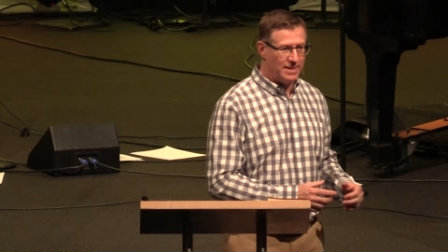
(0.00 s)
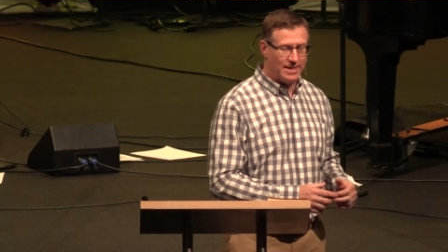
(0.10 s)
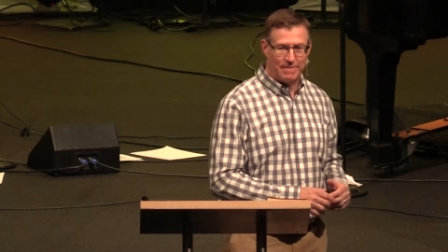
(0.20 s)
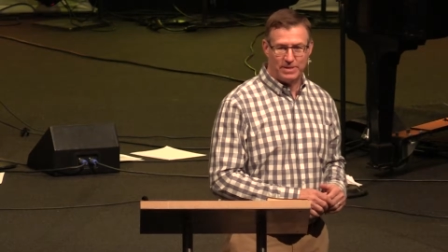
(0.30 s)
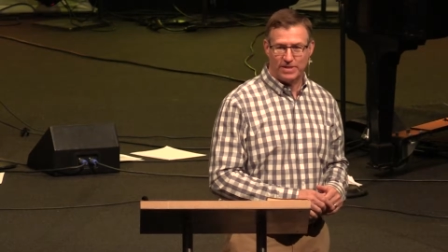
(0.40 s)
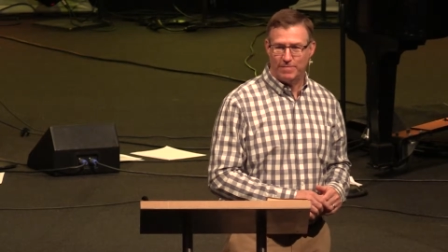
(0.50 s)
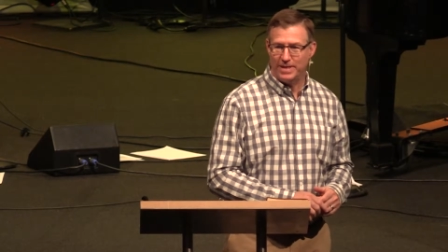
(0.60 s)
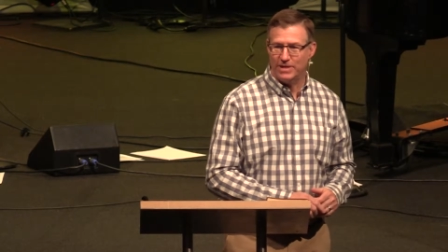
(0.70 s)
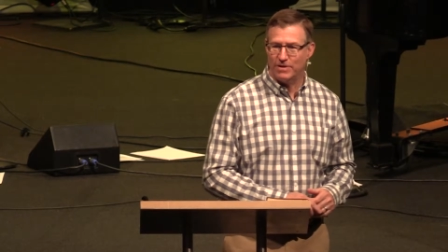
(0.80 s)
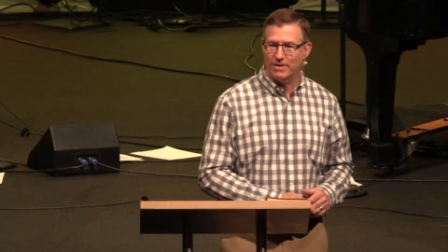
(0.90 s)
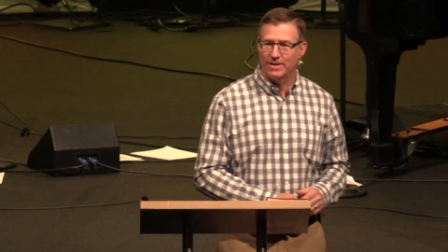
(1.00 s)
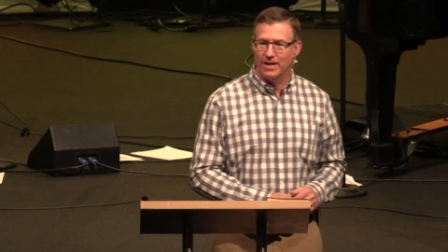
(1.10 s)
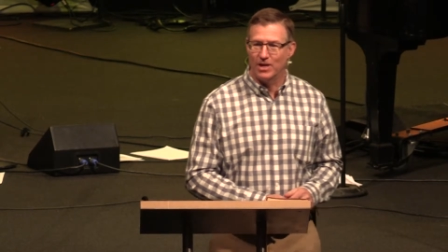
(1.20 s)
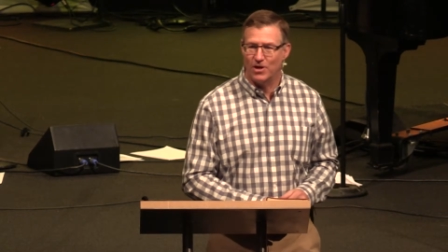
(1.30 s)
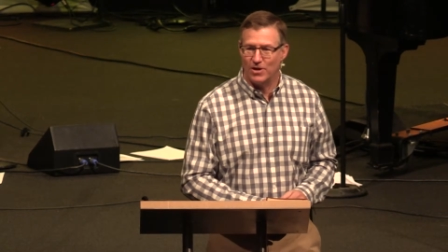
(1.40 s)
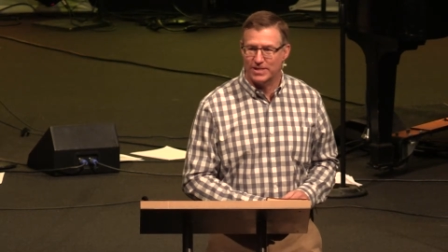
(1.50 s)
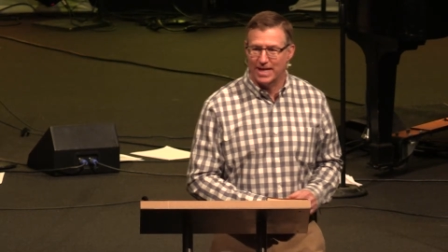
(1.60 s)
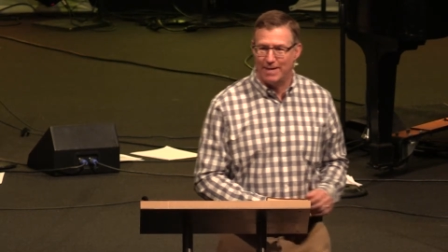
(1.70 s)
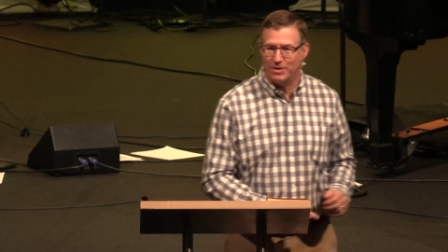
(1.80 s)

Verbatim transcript: Well, that must have been here a long time.